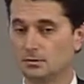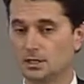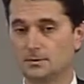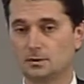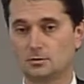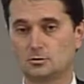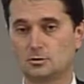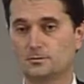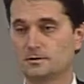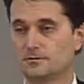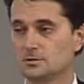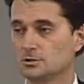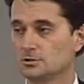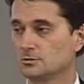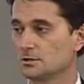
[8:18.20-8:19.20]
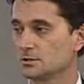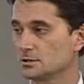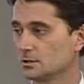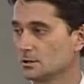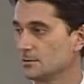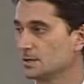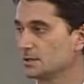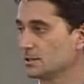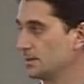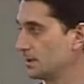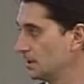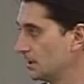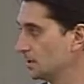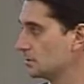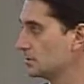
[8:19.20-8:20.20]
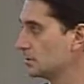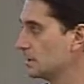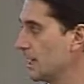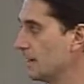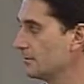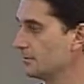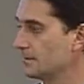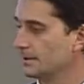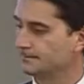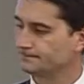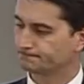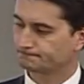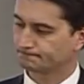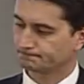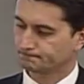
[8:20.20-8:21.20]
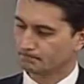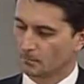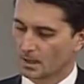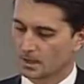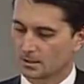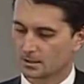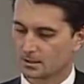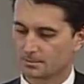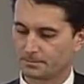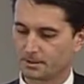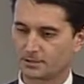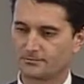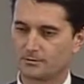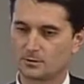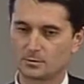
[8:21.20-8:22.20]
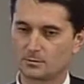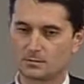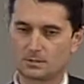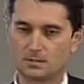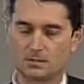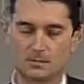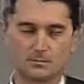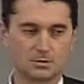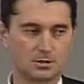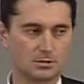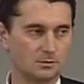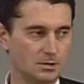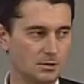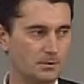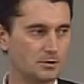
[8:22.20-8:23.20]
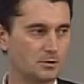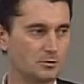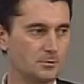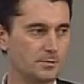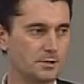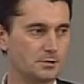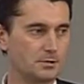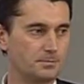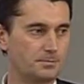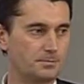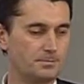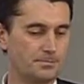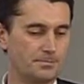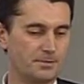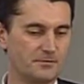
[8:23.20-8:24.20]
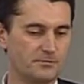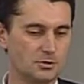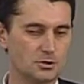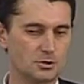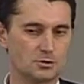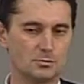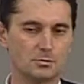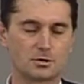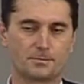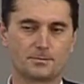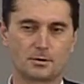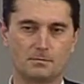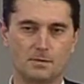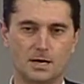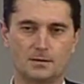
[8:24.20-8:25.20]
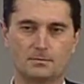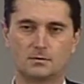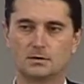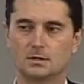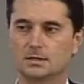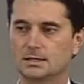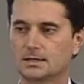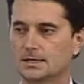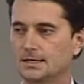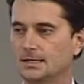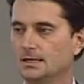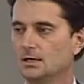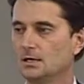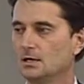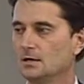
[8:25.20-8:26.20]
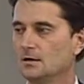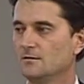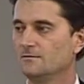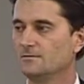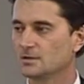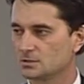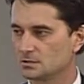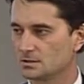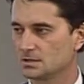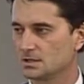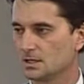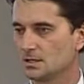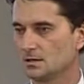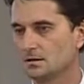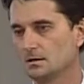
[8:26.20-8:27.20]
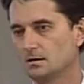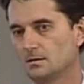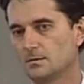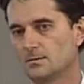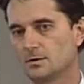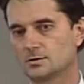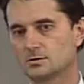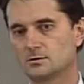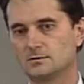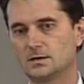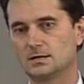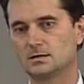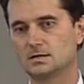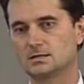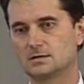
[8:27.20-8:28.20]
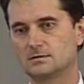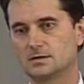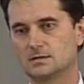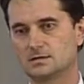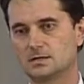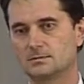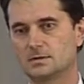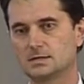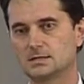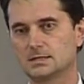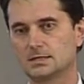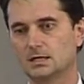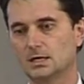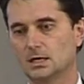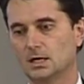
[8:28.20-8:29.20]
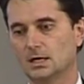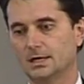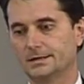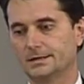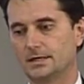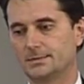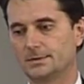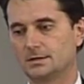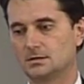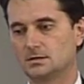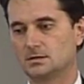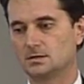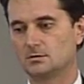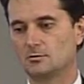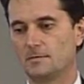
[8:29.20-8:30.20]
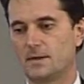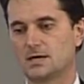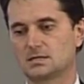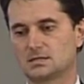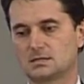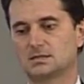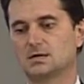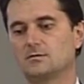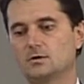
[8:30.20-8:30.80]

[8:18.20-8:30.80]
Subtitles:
We still have this monument in Vilnius, and it is not a good example for our young generation. We have similar problems in all post-Soviet countries.